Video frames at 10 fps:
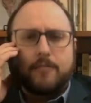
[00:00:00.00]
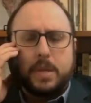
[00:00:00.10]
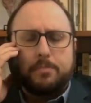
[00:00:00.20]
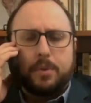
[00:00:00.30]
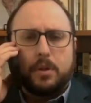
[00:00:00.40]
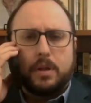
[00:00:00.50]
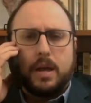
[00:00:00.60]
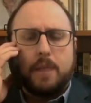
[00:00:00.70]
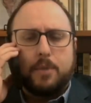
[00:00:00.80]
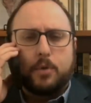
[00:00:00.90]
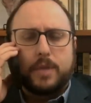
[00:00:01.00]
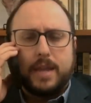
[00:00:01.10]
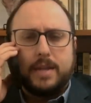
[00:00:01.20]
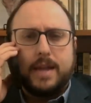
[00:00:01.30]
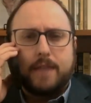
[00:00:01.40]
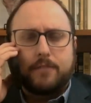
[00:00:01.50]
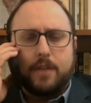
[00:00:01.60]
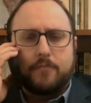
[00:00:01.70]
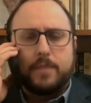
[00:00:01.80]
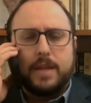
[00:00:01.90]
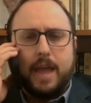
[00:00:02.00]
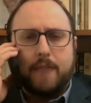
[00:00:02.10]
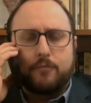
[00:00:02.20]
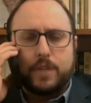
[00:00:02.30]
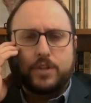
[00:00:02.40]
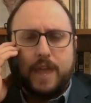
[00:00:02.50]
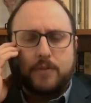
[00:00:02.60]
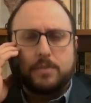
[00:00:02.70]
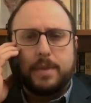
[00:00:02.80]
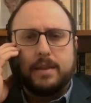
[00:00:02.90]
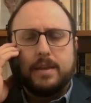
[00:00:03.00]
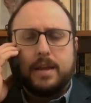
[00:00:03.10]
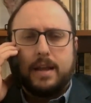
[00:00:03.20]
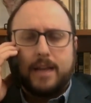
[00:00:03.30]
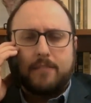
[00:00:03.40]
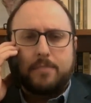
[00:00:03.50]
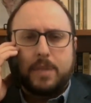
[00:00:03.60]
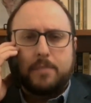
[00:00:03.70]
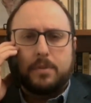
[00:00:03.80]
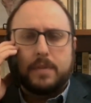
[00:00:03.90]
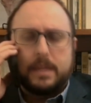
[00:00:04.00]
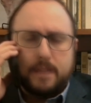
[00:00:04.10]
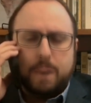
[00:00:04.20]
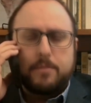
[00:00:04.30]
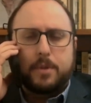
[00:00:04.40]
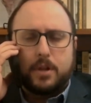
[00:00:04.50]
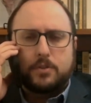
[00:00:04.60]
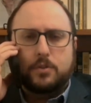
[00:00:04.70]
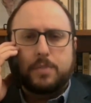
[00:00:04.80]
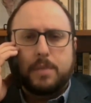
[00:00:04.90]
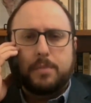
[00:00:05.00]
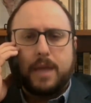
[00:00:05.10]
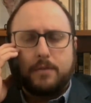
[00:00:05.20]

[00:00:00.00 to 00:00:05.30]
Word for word: of people, um, both in and out of government, have reached out to me. A lot of people in government, but also people